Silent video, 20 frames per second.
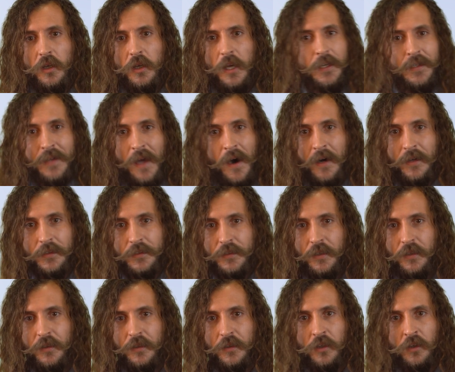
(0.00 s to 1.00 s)
and
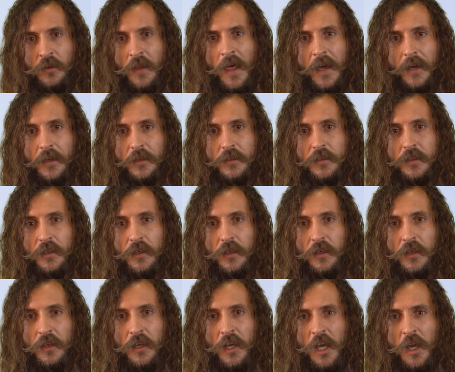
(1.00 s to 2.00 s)
not collect.
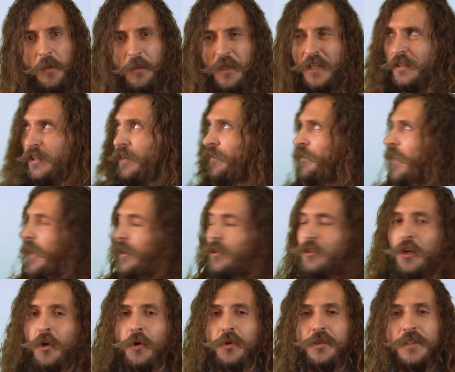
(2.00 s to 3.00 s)
Because if they
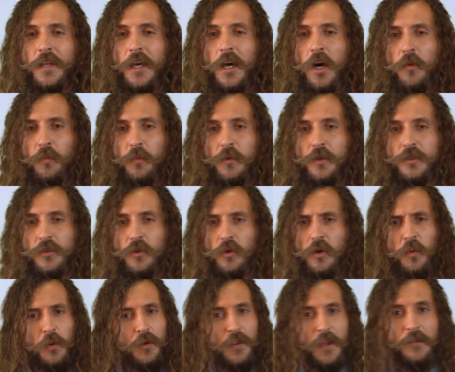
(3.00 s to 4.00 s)
chose to help
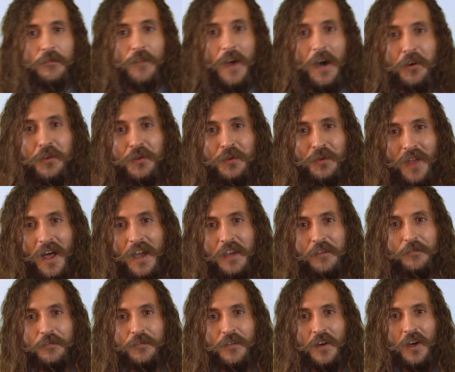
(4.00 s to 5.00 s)
restore, well, they'd value
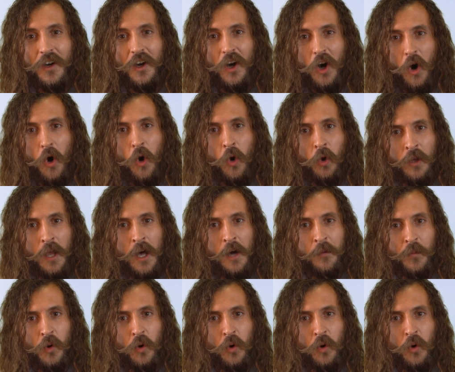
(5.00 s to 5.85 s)
life a whole lot